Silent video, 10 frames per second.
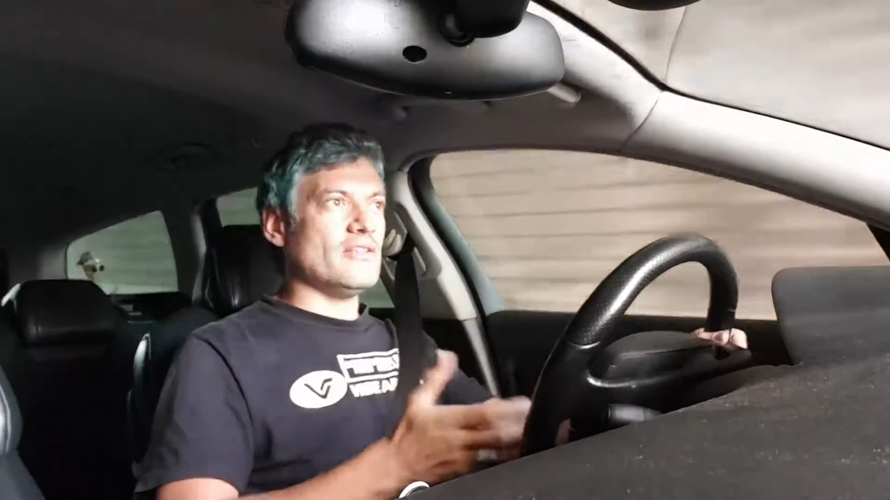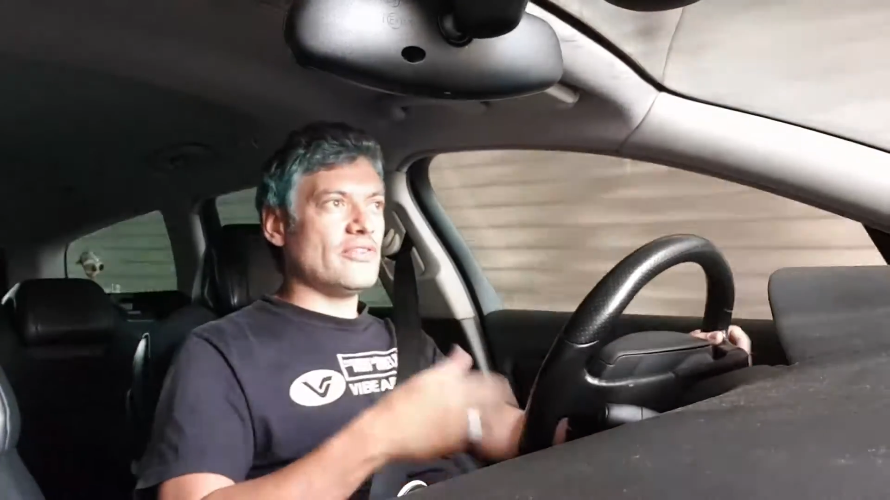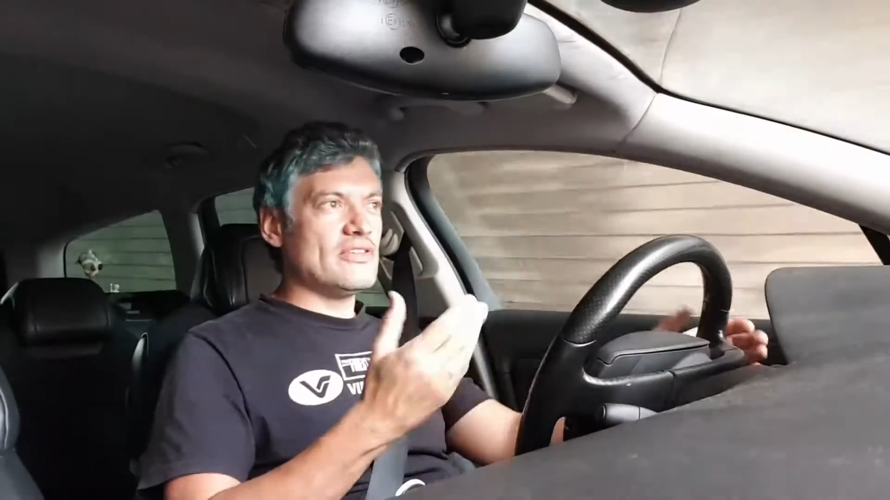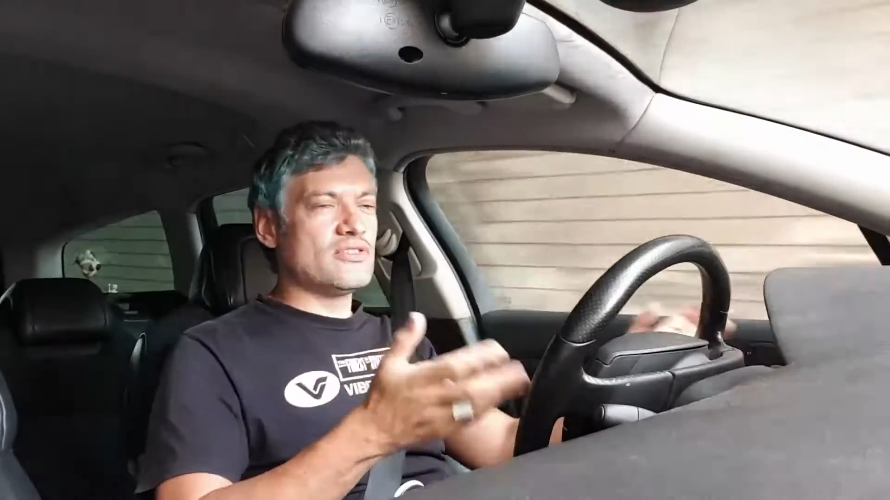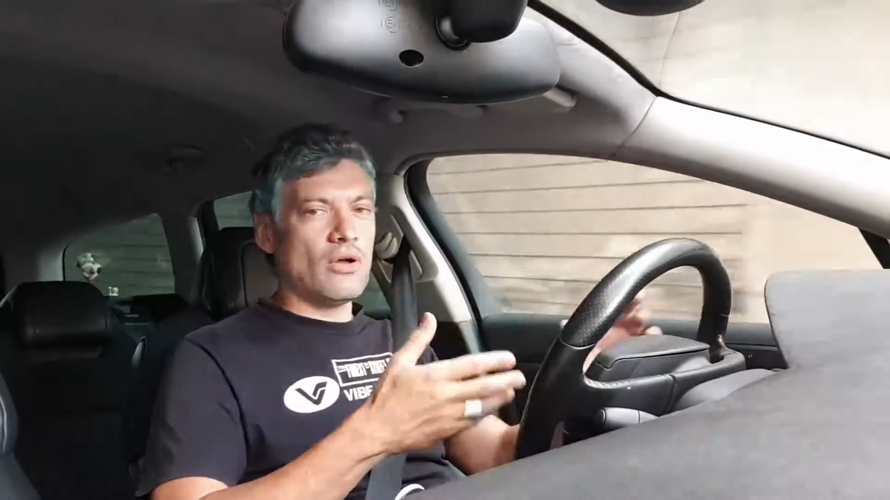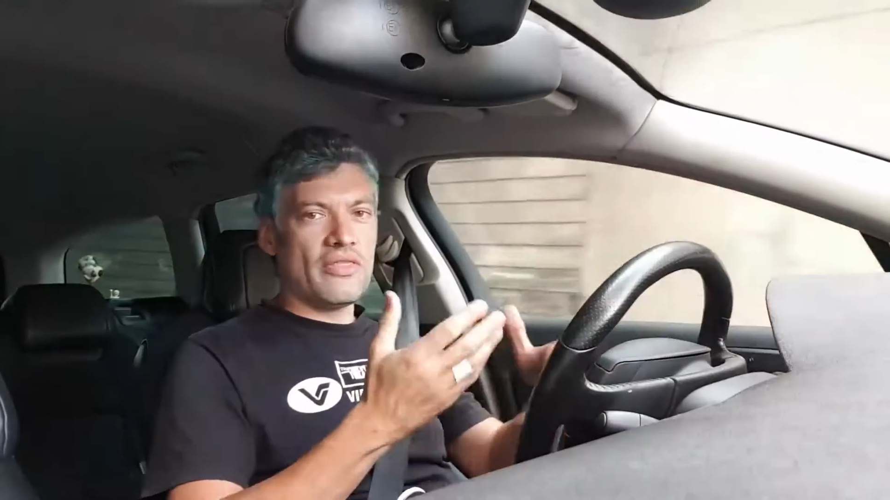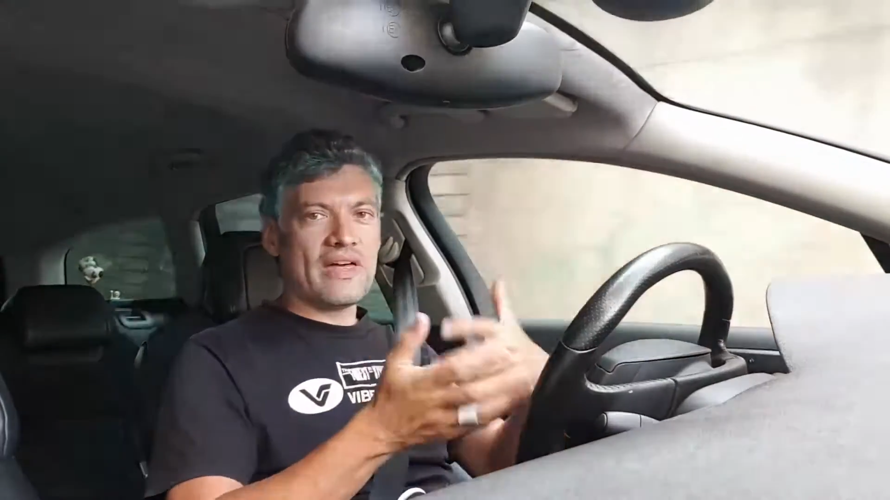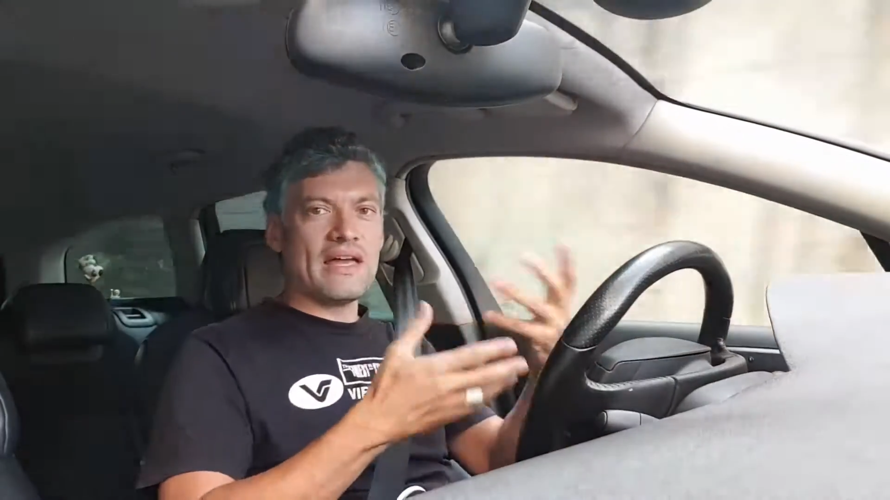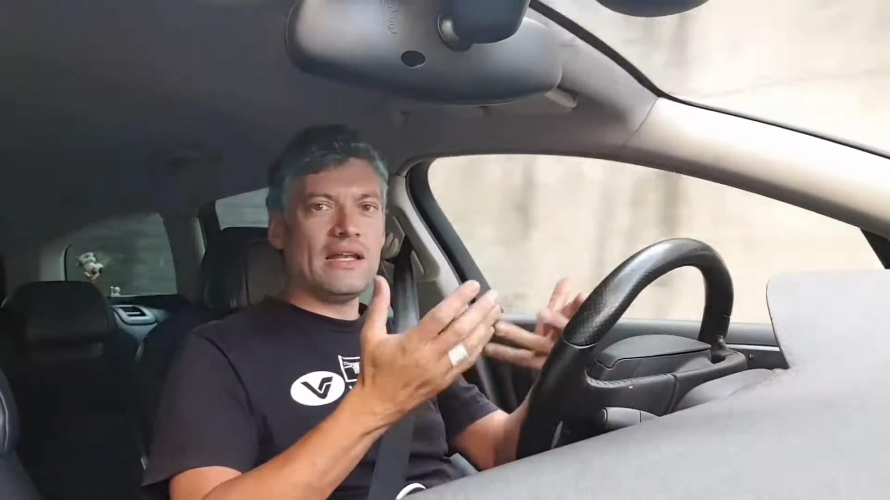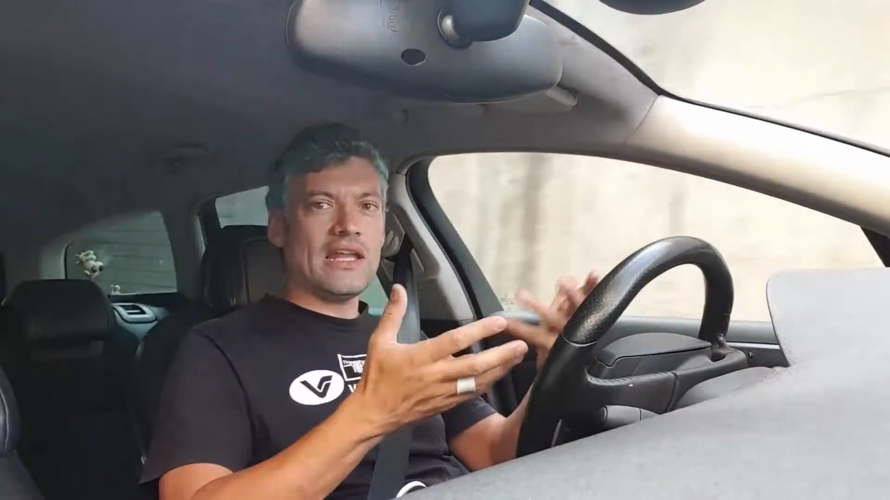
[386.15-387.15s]
so it's got
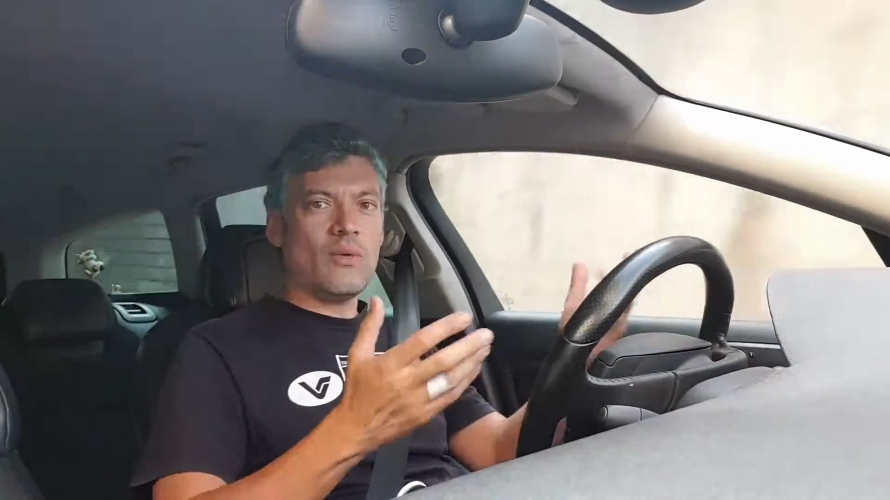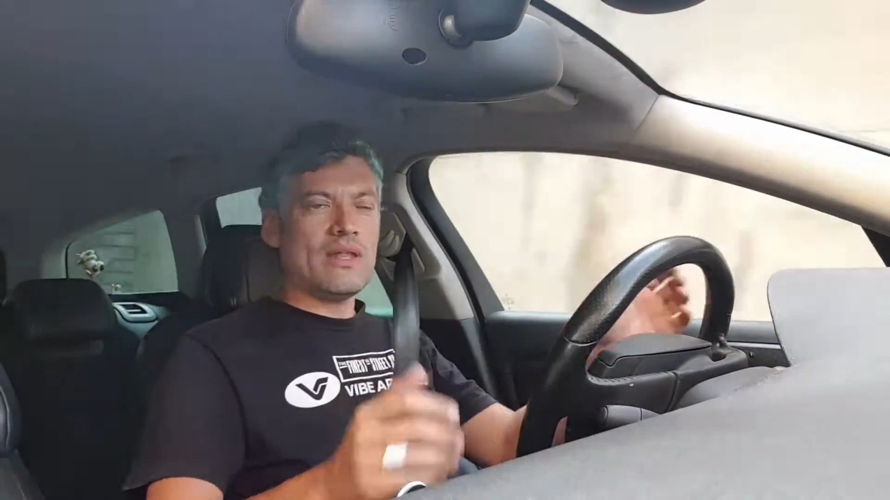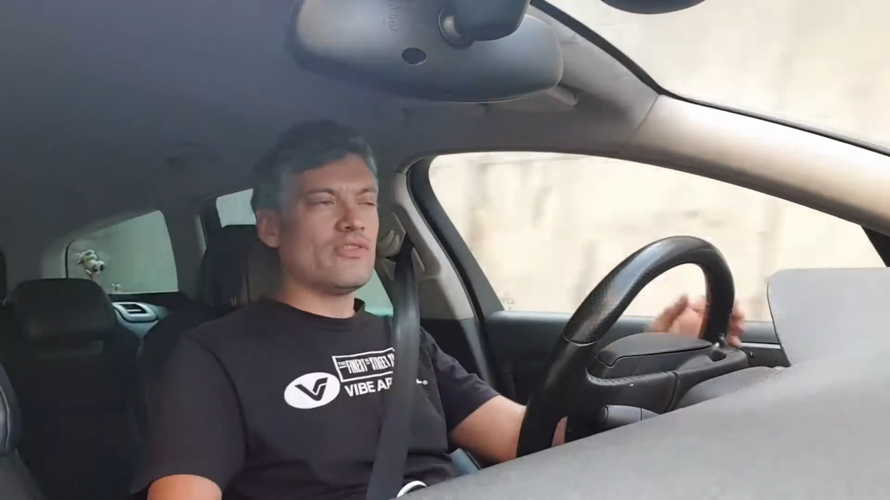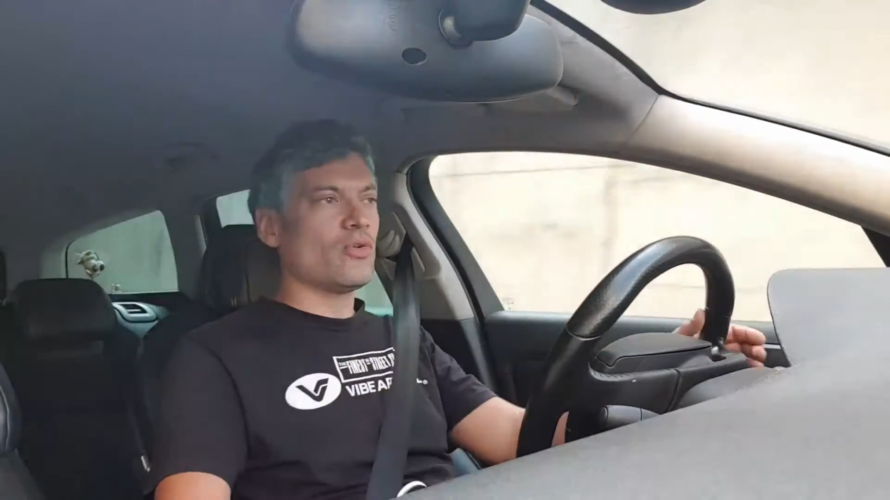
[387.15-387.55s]
that low end